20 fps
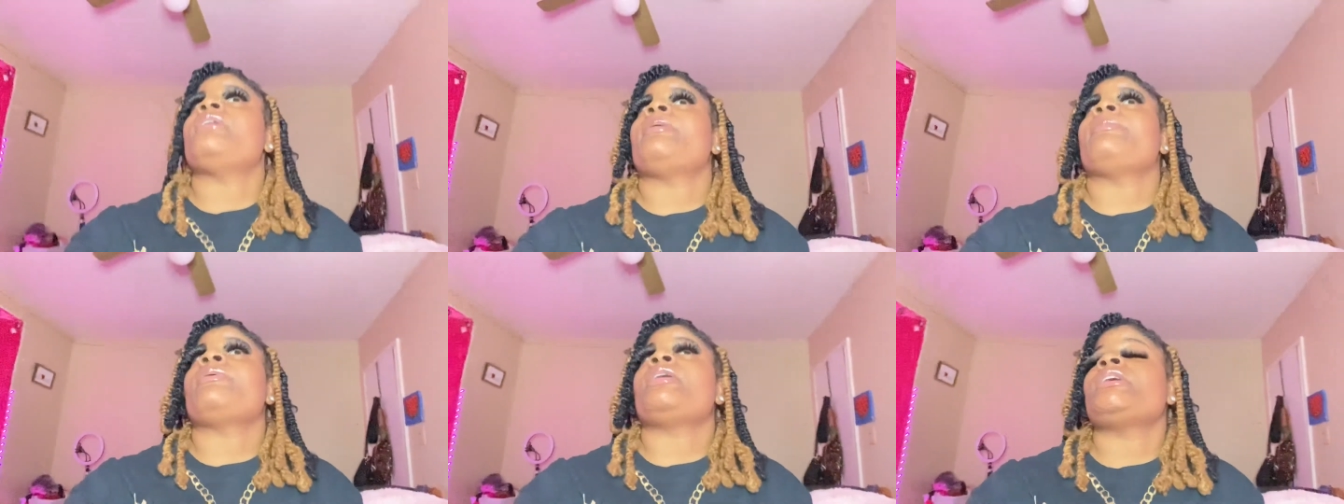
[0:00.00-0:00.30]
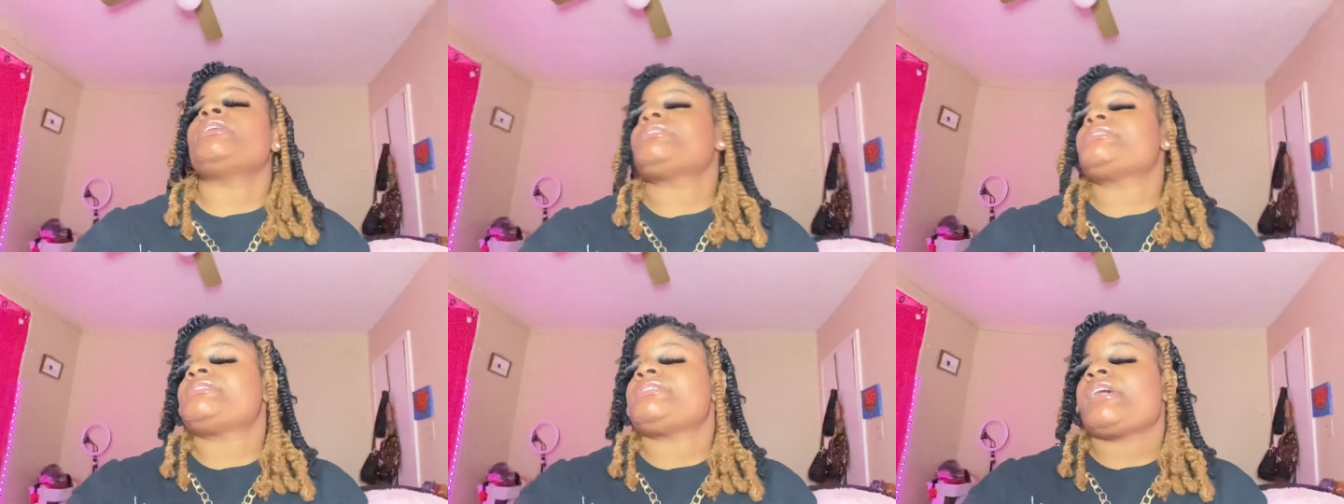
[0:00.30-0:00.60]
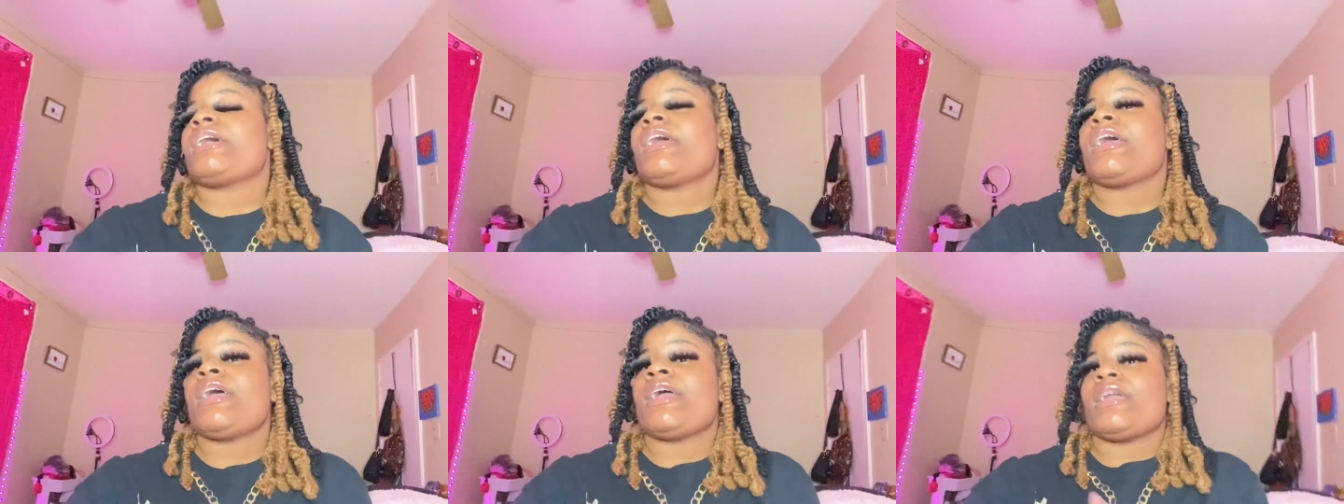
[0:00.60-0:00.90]
brother
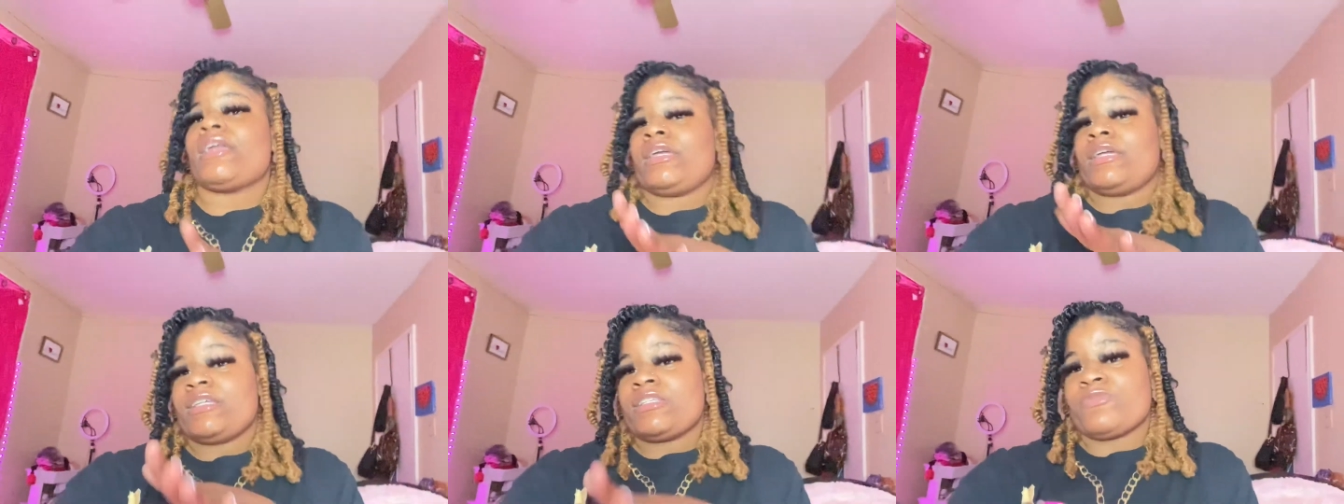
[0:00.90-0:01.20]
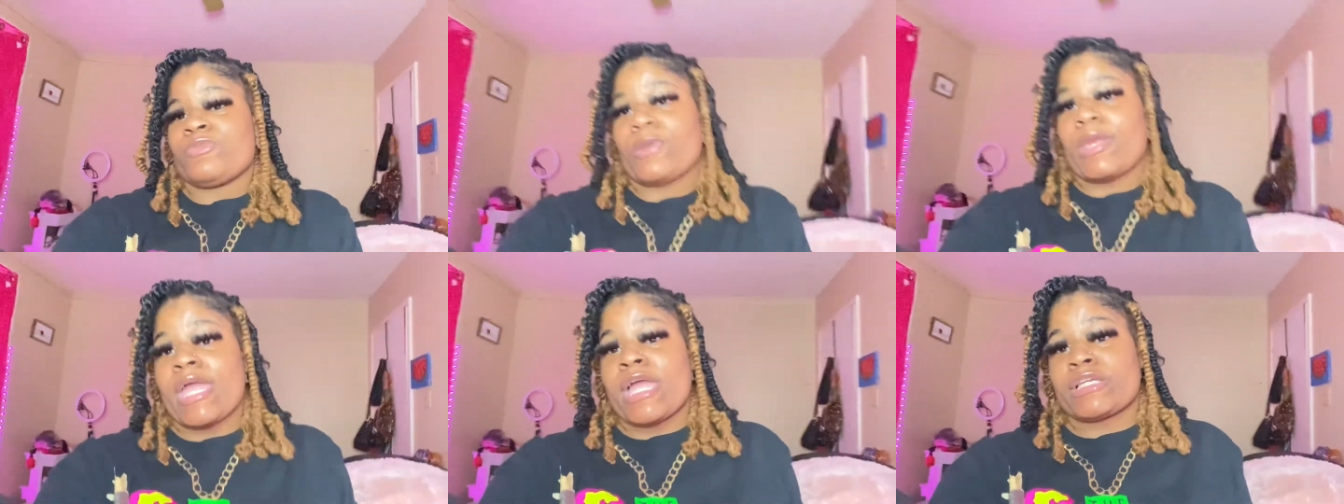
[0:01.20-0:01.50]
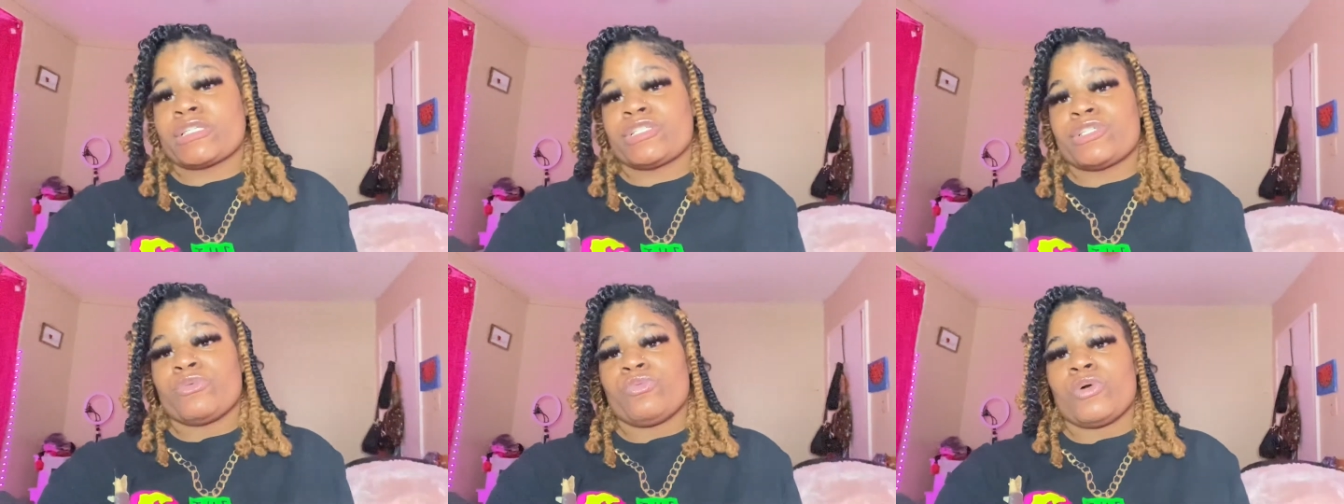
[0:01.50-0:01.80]
said his
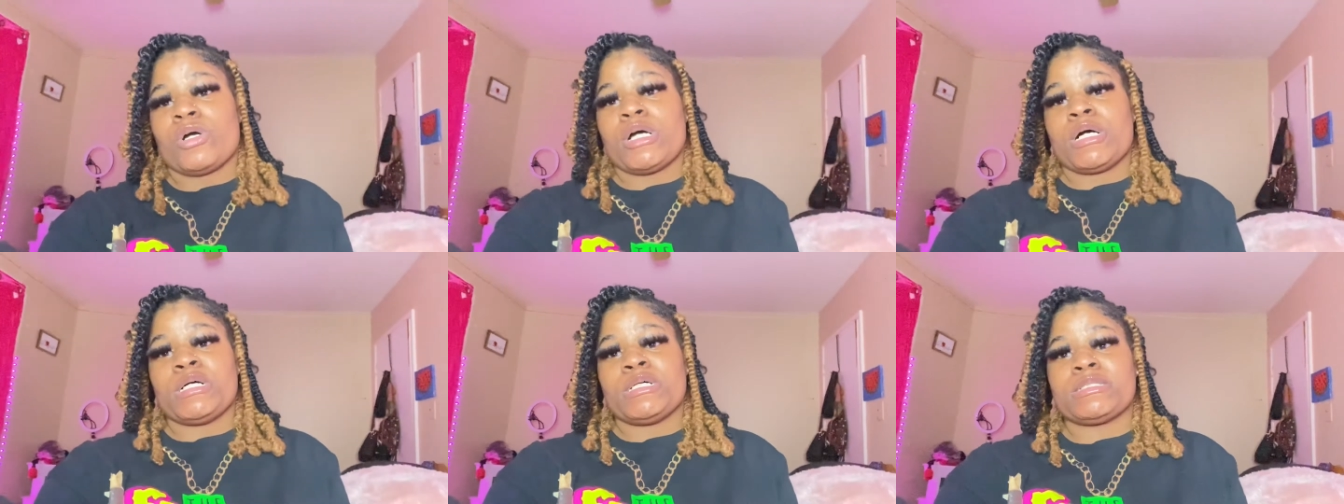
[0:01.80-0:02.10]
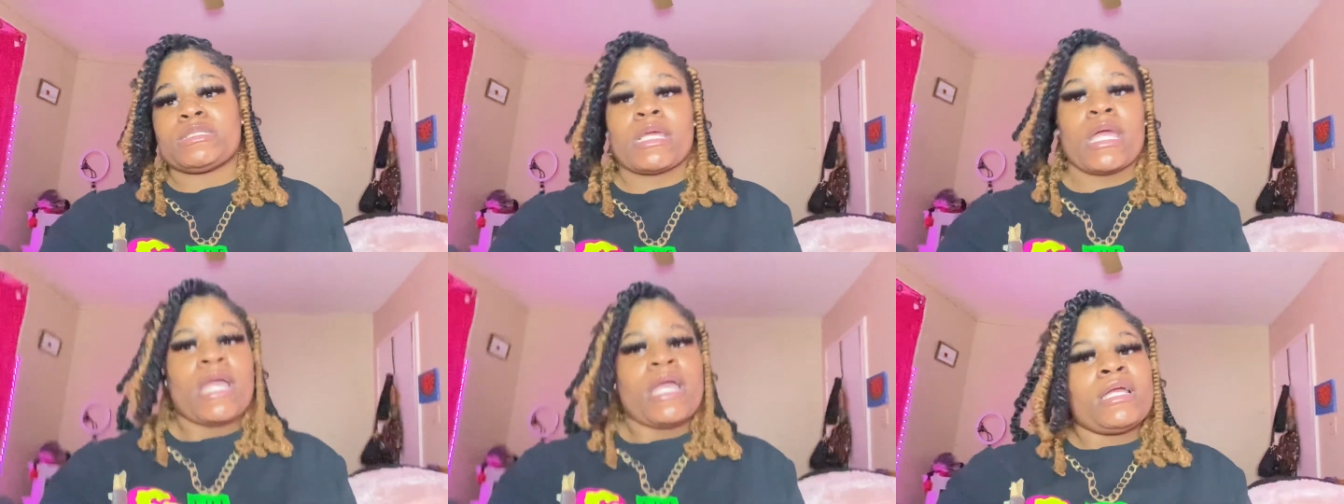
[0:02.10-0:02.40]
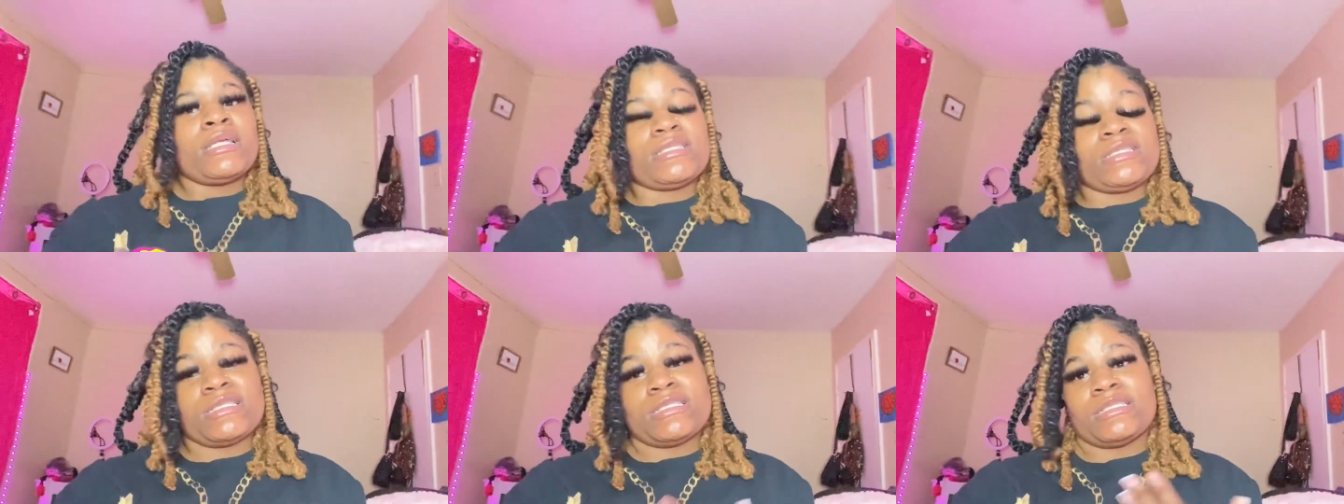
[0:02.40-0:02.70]
reaction was
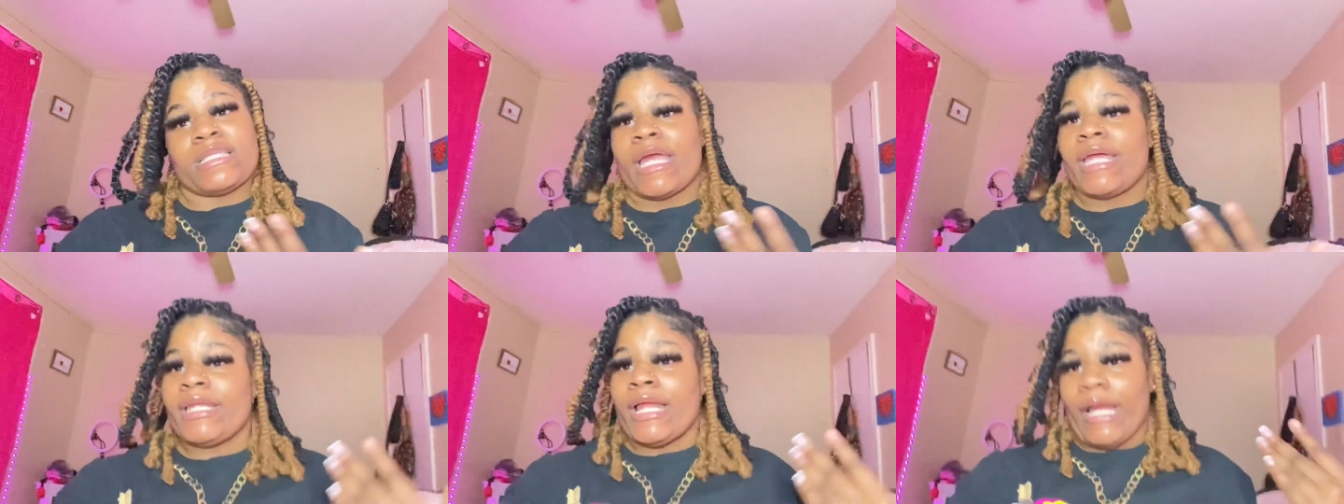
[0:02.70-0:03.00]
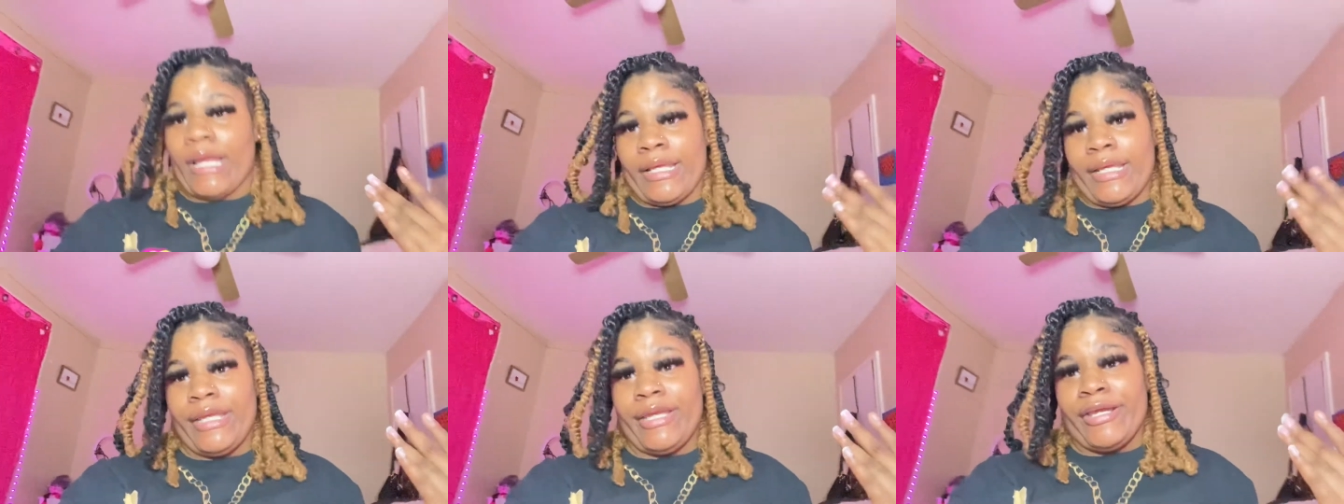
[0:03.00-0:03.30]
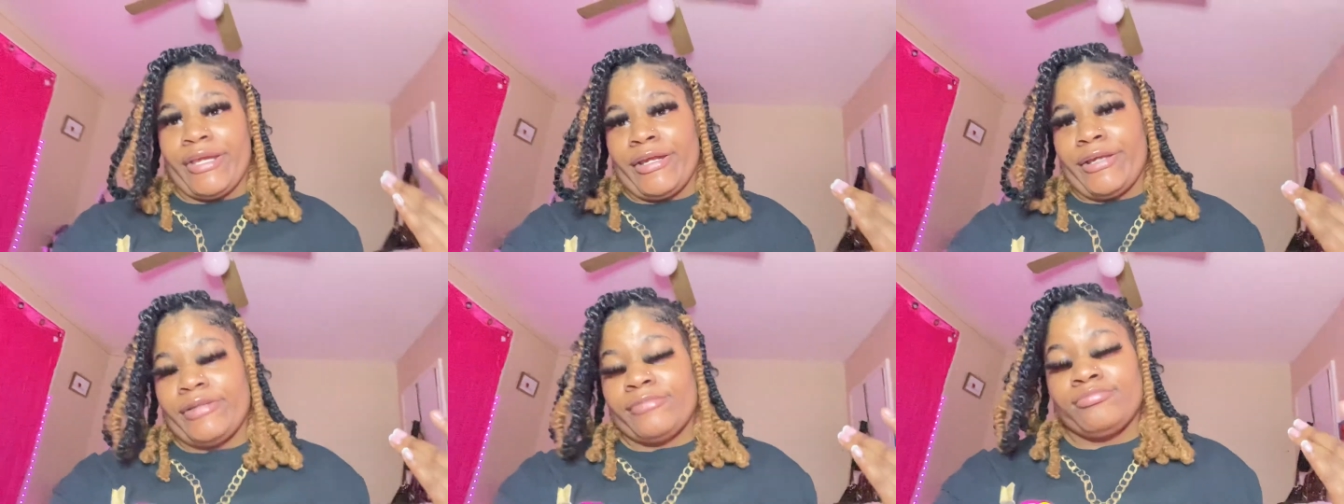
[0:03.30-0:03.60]
since they not
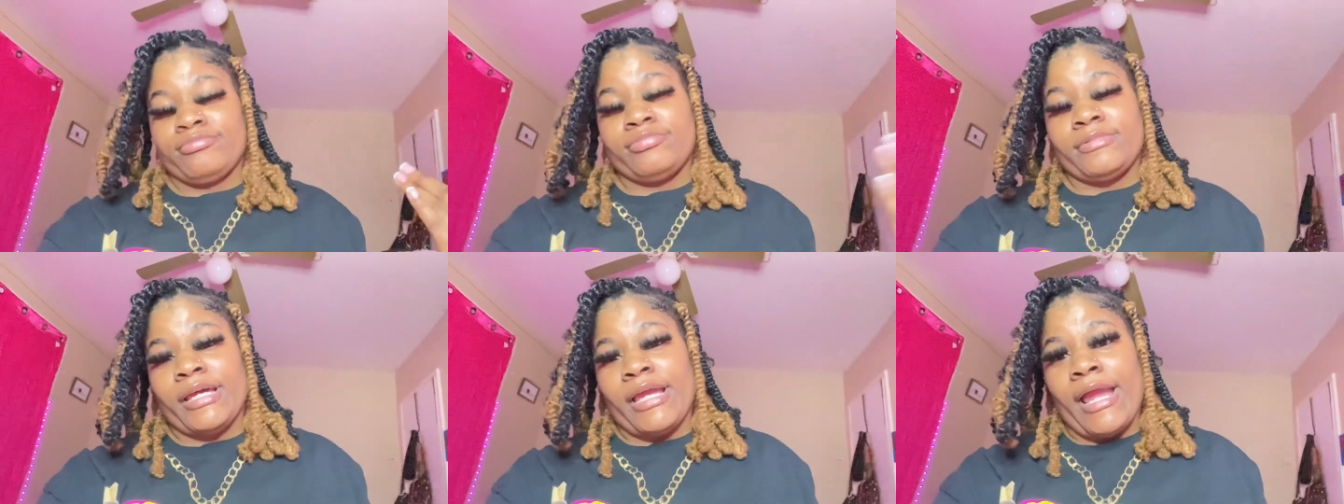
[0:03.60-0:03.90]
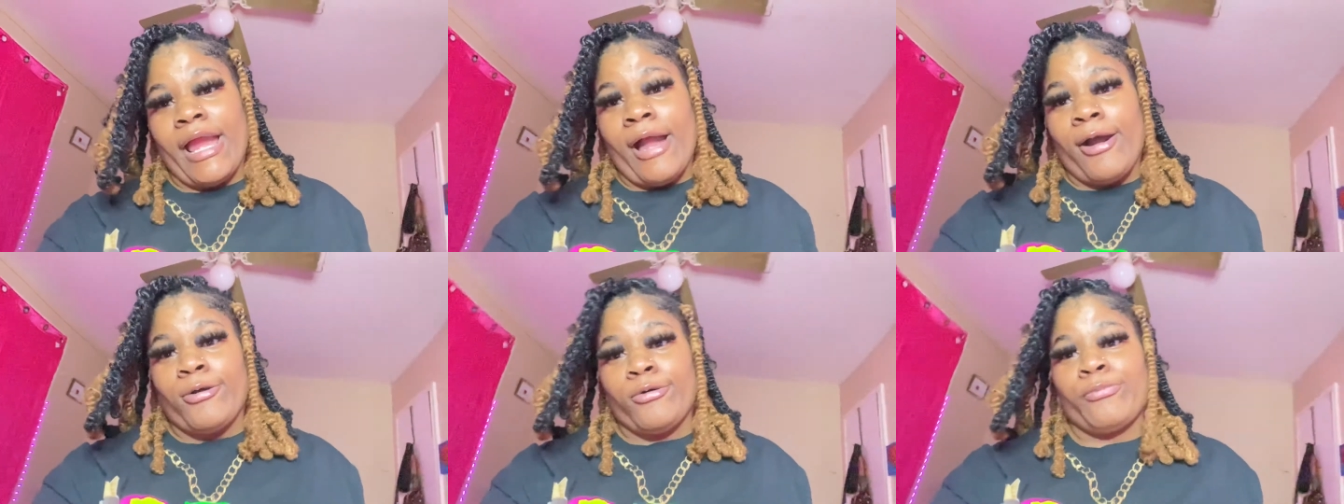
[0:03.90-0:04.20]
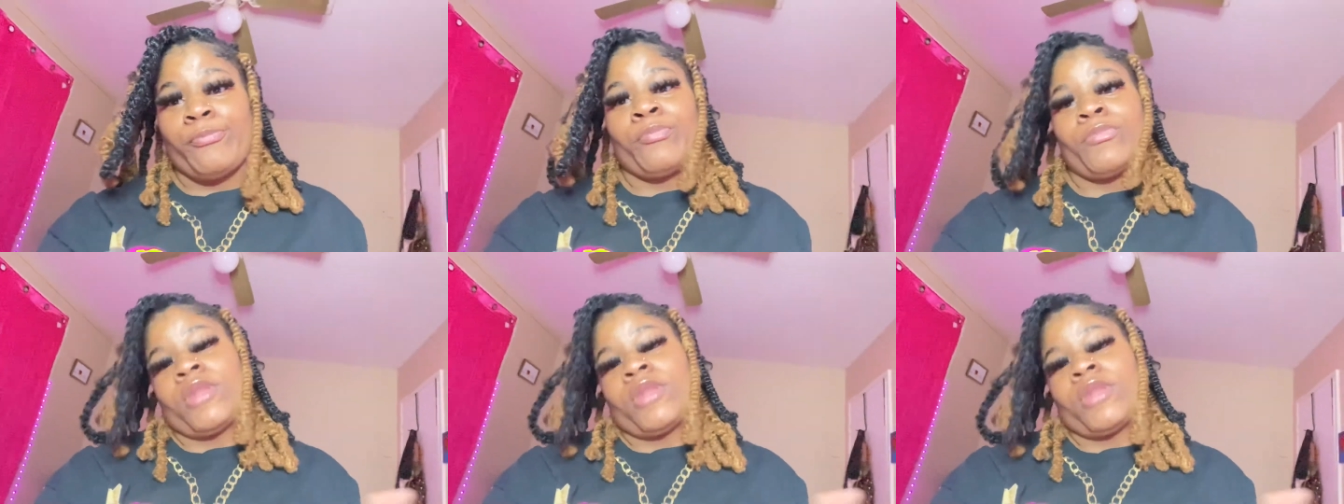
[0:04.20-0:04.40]
here, they out.